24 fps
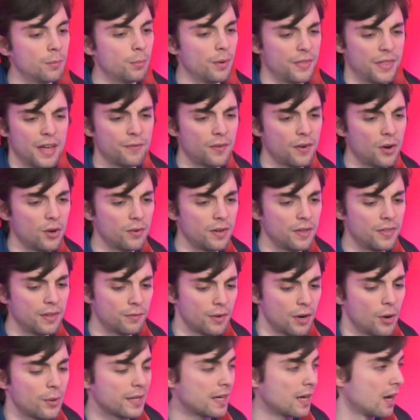but they're in the
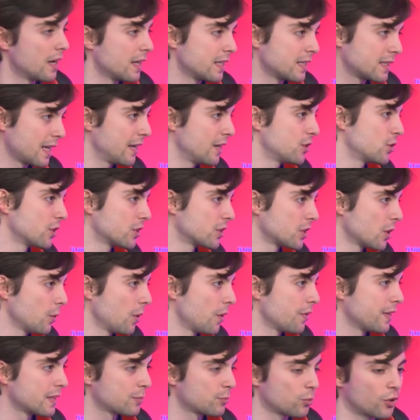very early stages. So
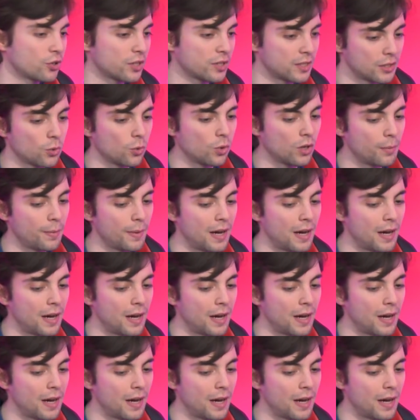what this project is all